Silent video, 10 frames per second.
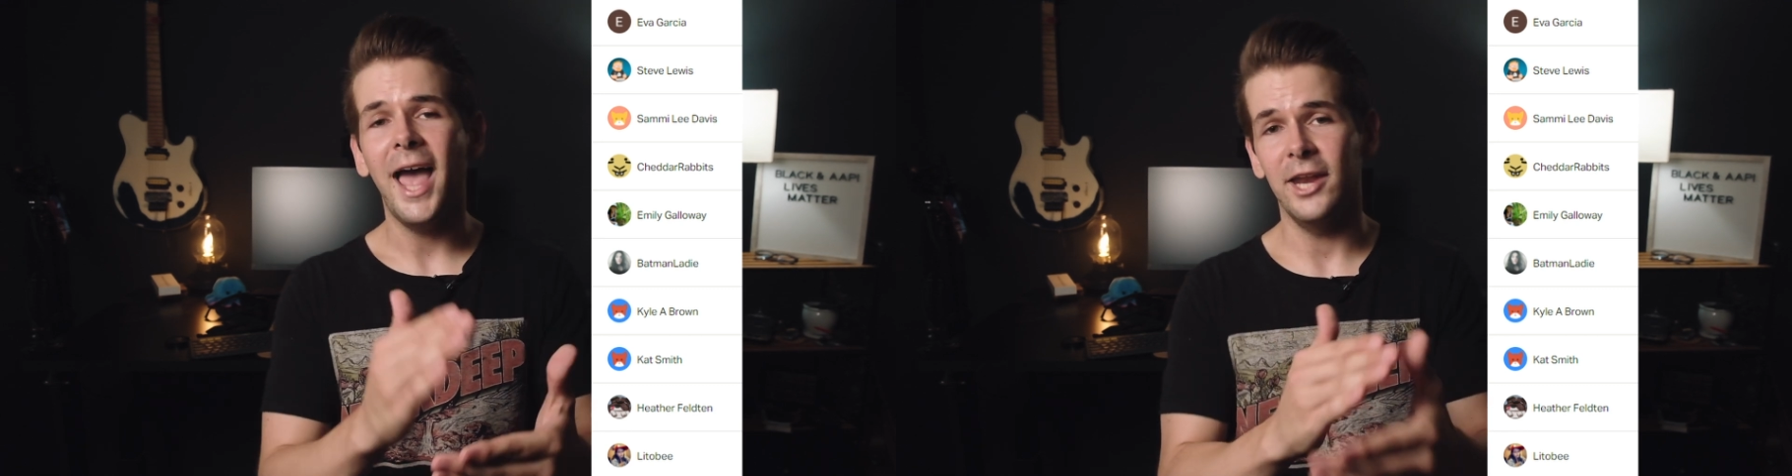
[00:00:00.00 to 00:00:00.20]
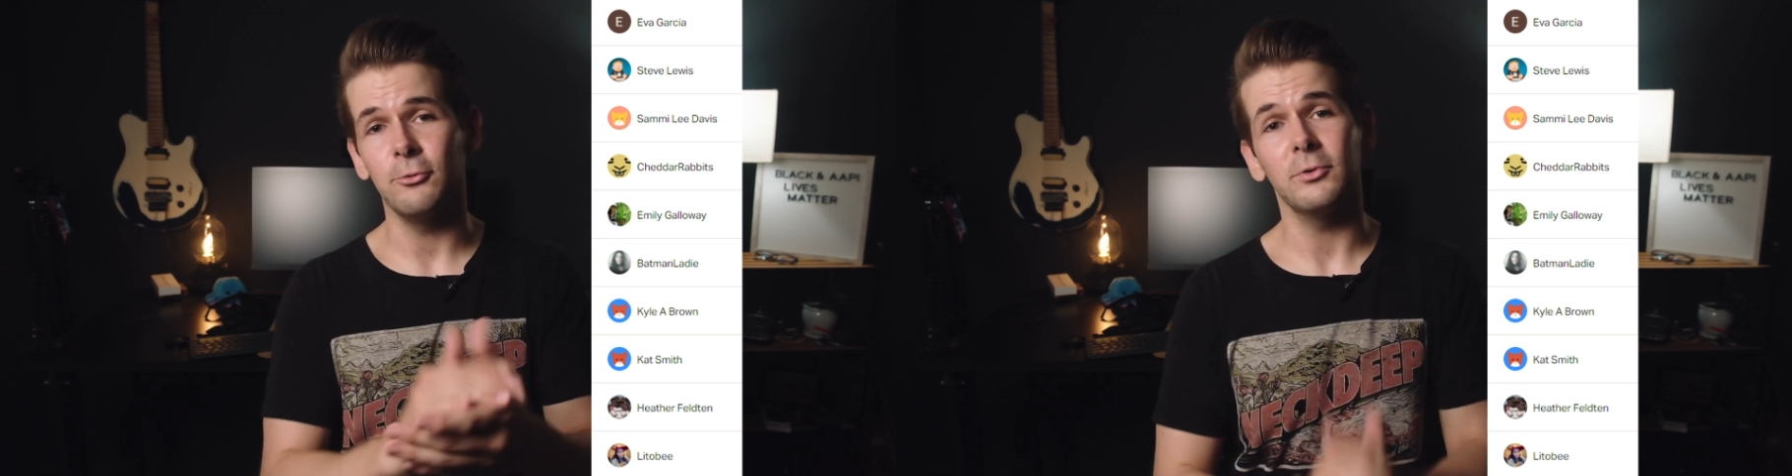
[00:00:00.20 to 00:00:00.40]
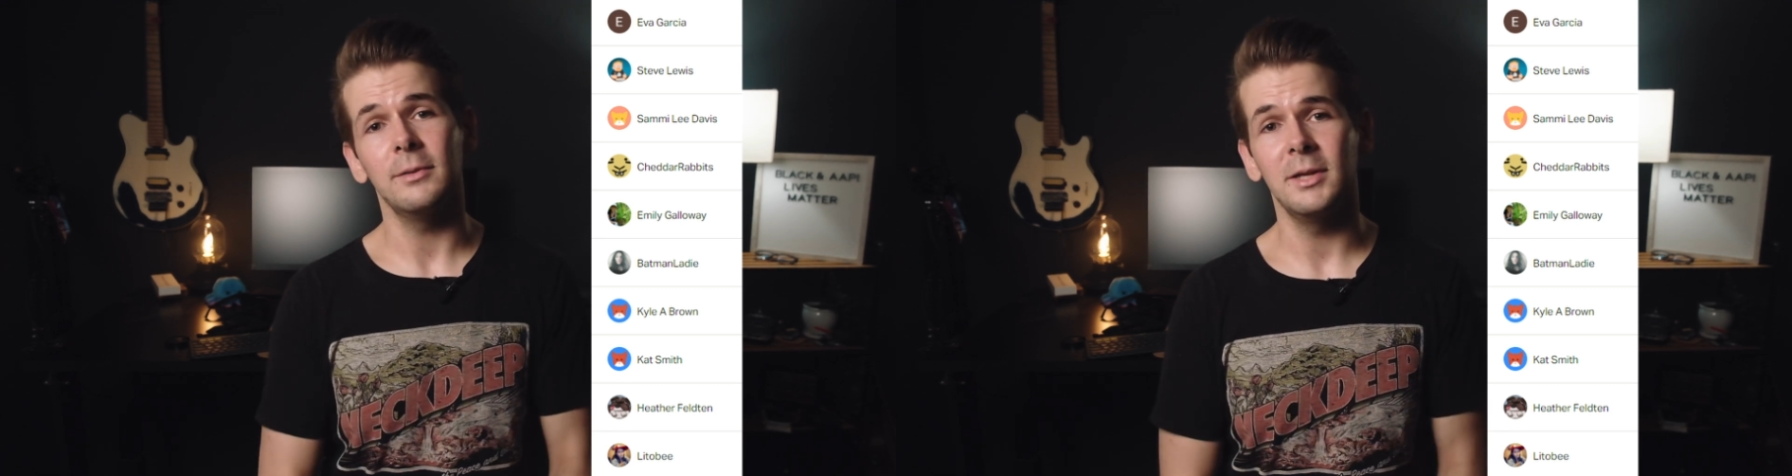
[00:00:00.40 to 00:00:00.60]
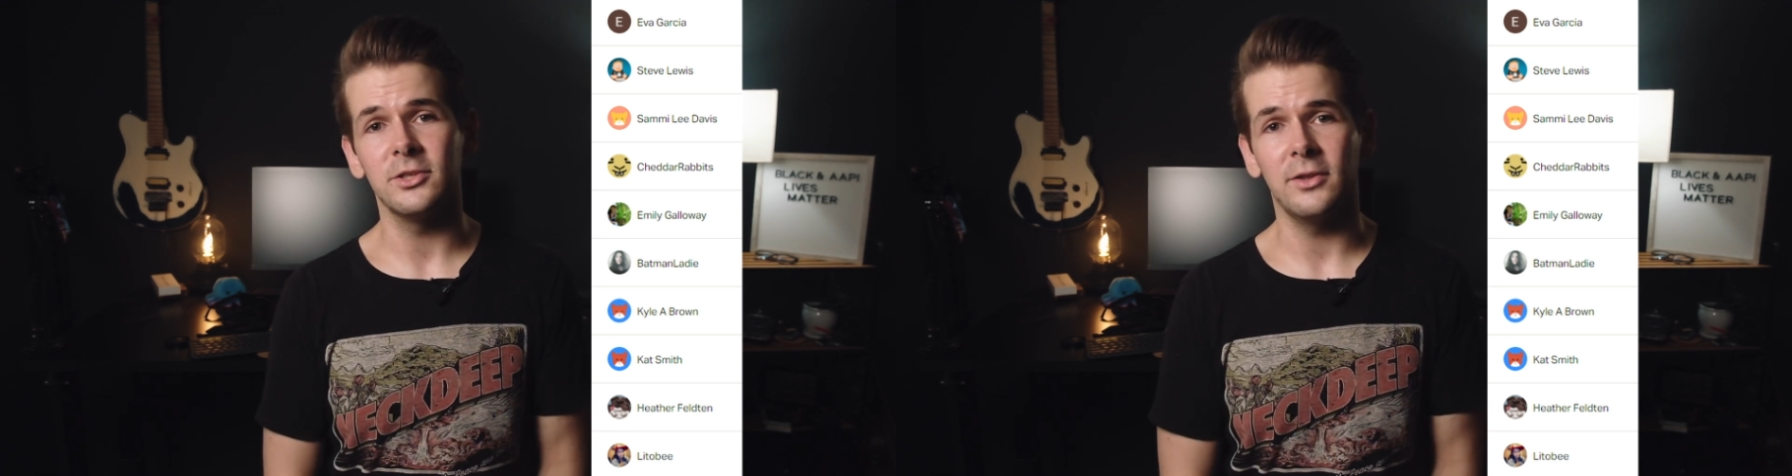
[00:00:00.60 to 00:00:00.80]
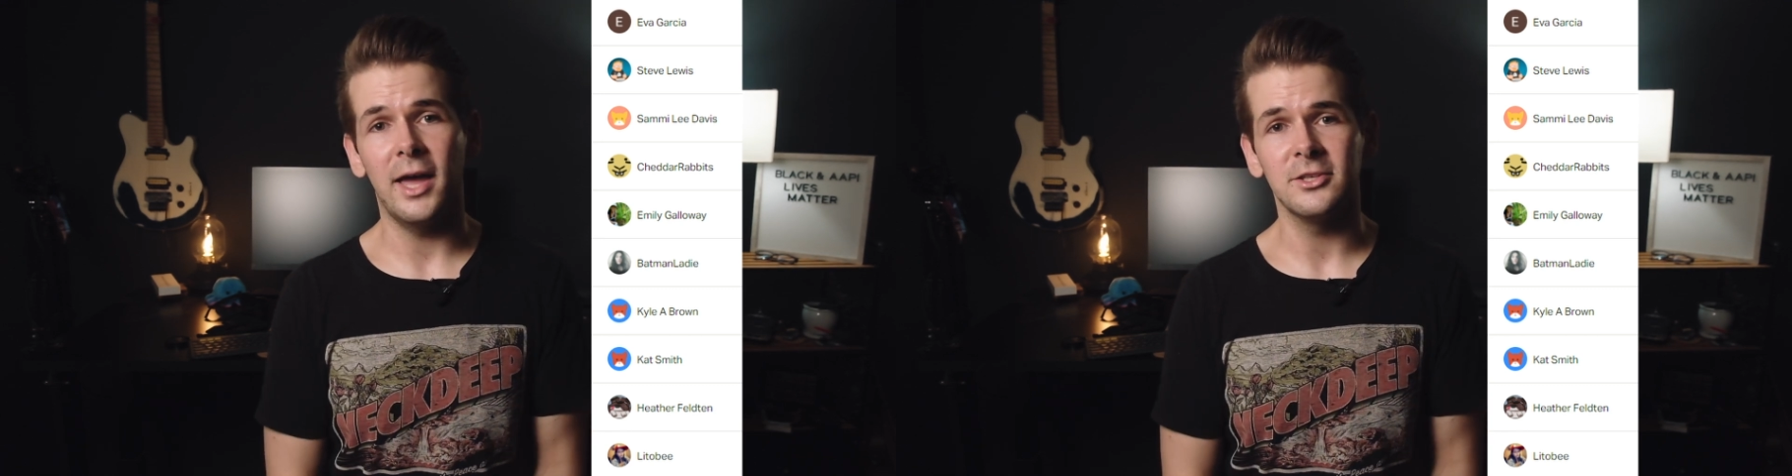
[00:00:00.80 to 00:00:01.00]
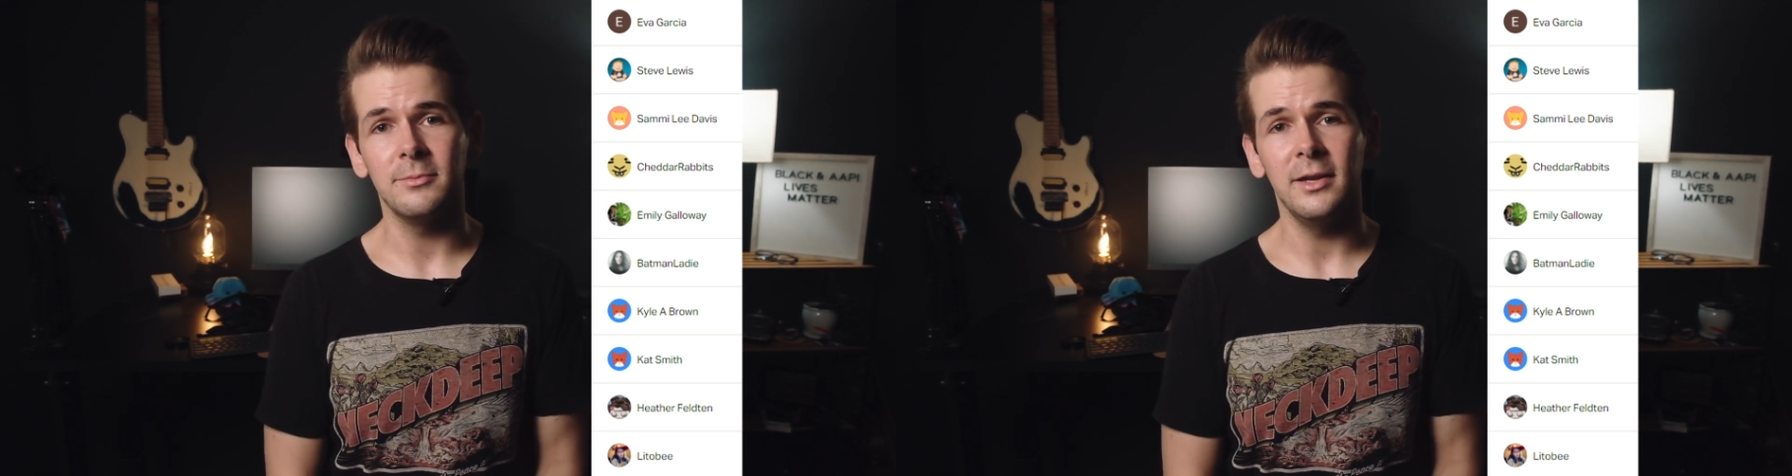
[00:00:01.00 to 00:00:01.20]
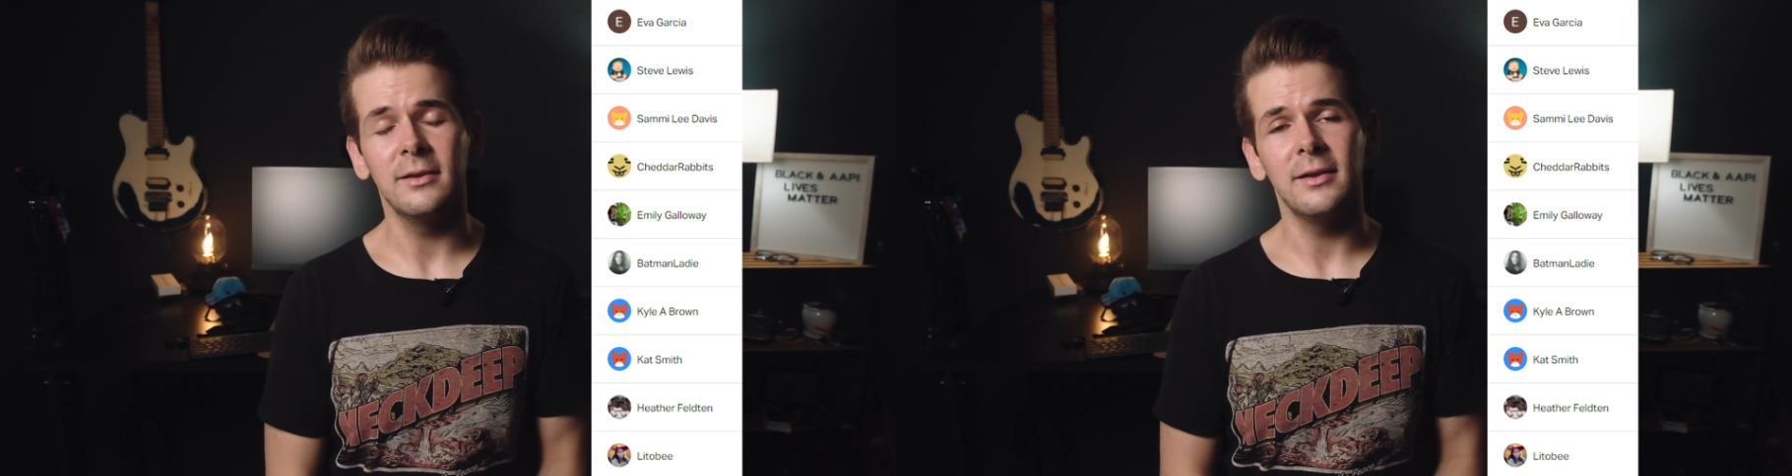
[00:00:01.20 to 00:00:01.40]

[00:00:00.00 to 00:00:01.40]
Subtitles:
and it really means a lot to me,